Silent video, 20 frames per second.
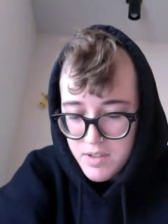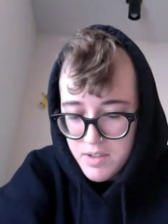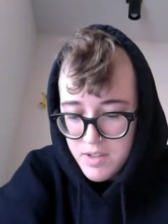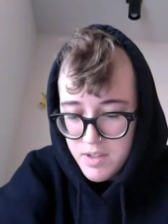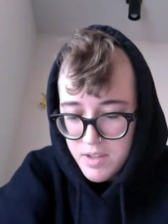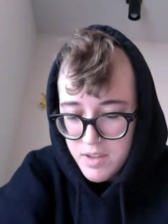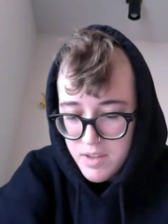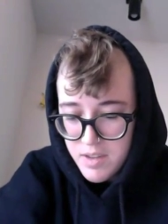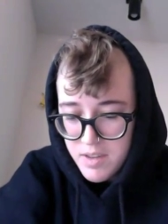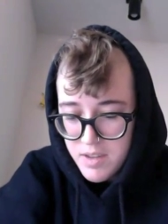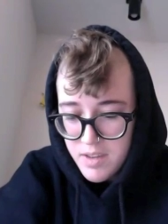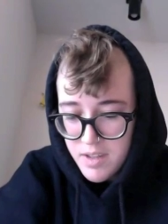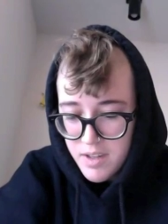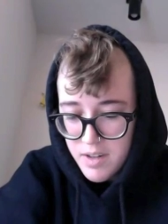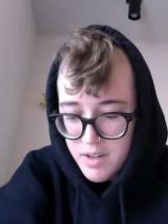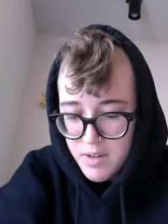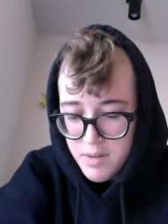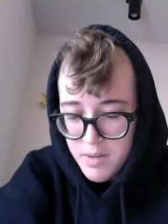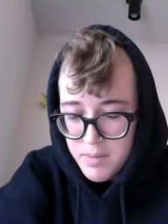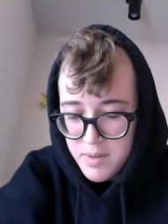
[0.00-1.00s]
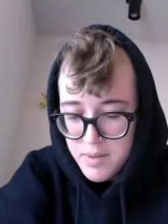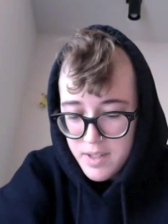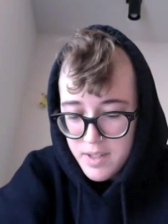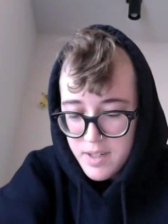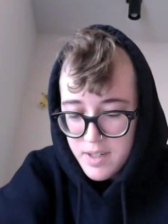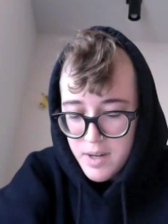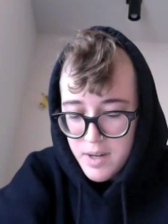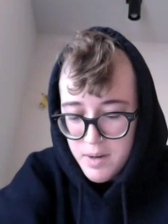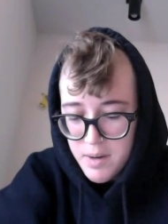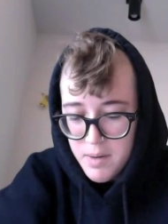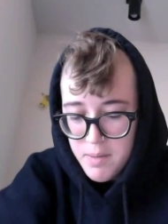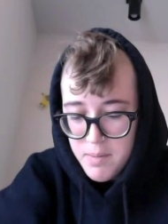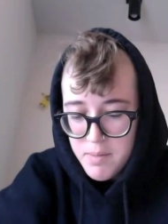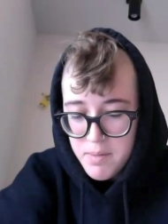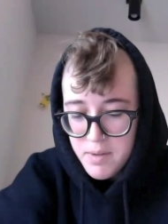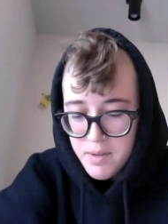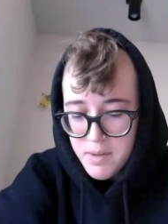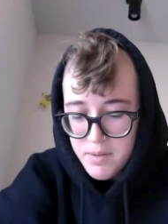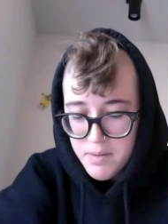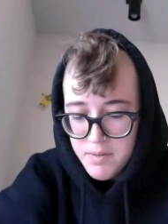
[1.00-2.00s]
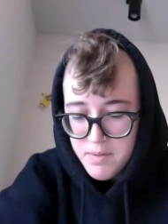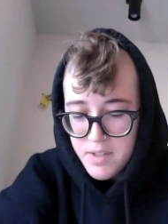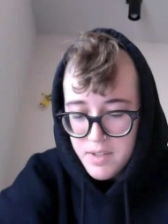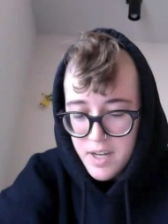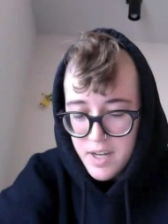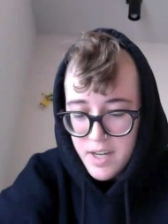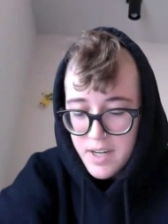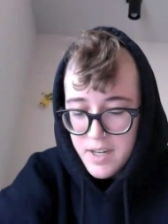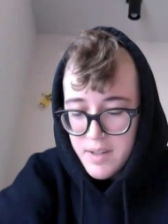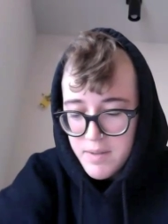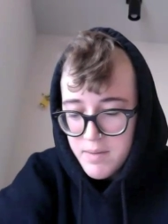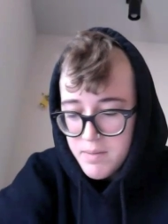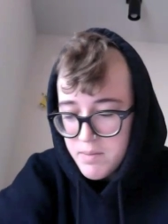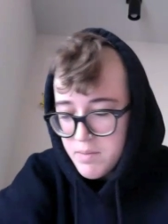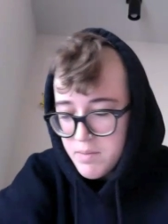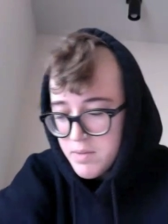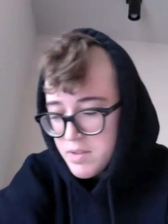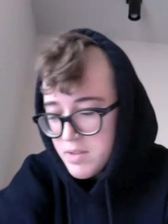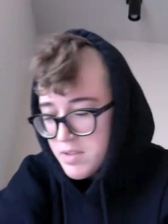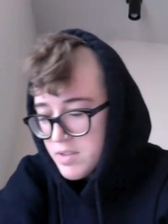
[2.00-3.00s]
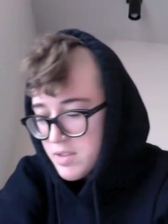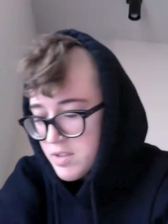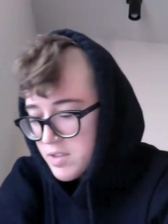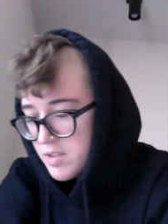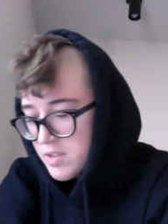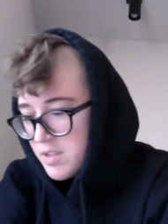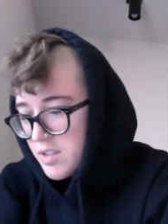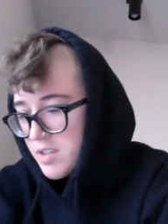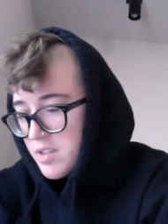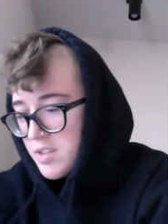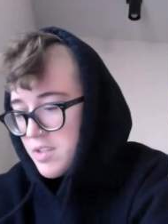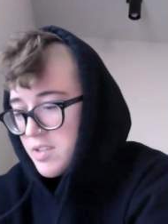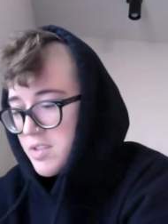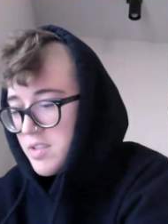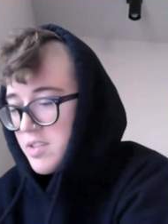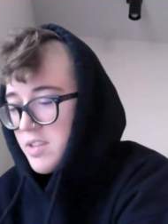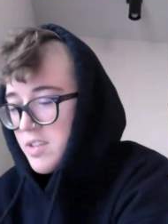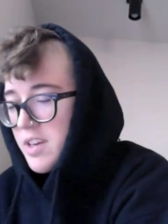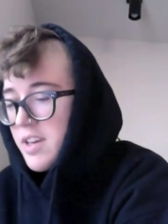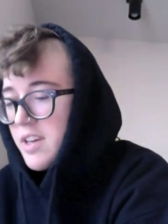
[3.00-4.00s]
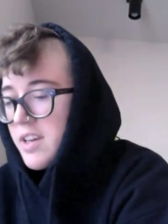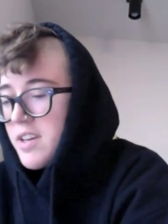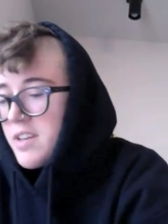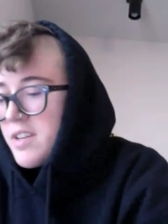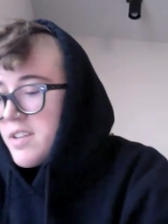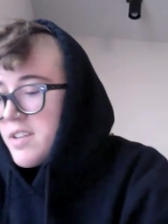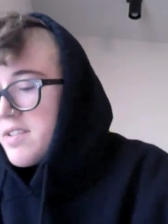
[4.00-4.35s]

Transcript: to therapy a couple of times just because, like,